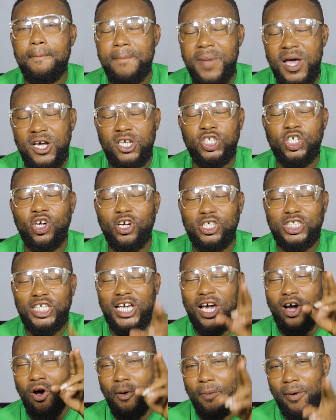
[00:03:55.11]
Make sure
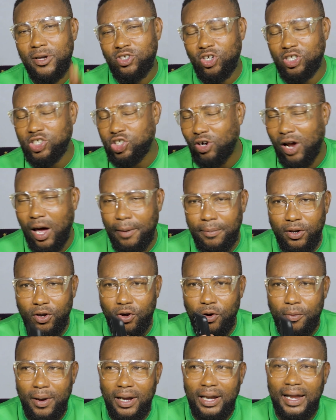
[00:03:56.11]
say over subscribe,
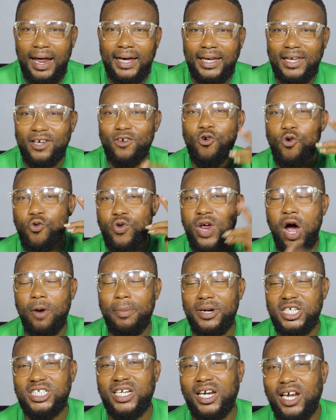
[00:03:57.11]
over like it, we
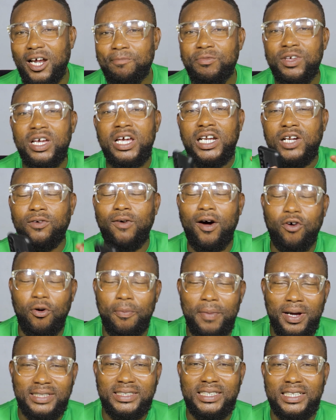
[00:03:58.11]
over share, over
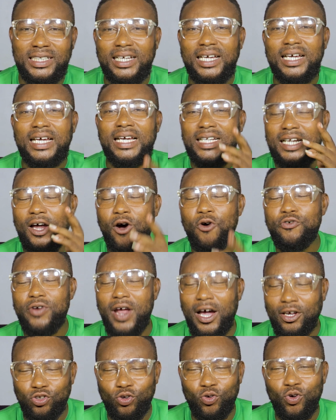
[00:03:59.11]
comment it. Now
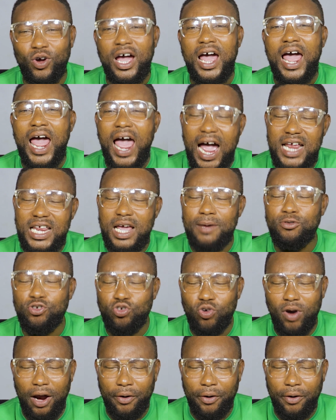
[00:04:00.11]
we are so any bi so